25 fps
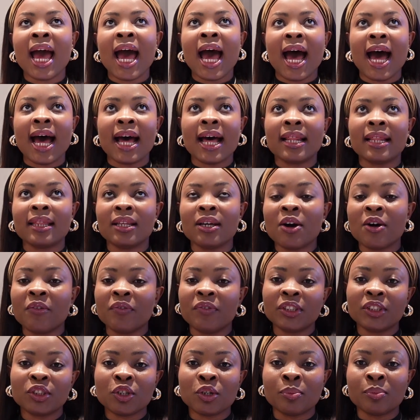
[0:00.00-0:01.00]
And the
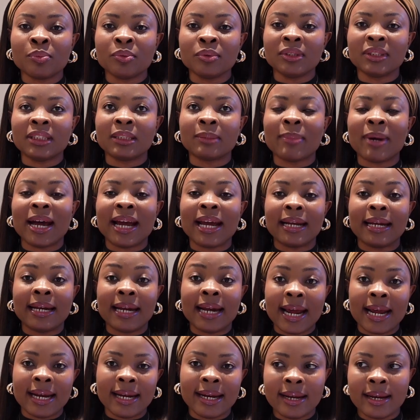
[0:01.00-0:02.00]
office opens by 9
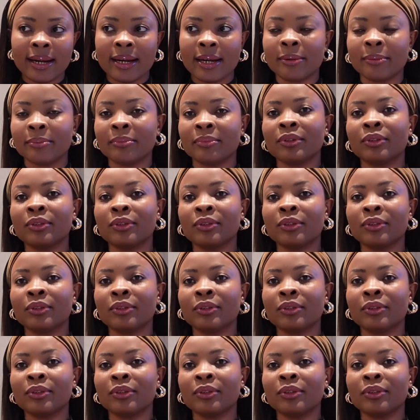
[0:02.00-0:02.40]
a.m.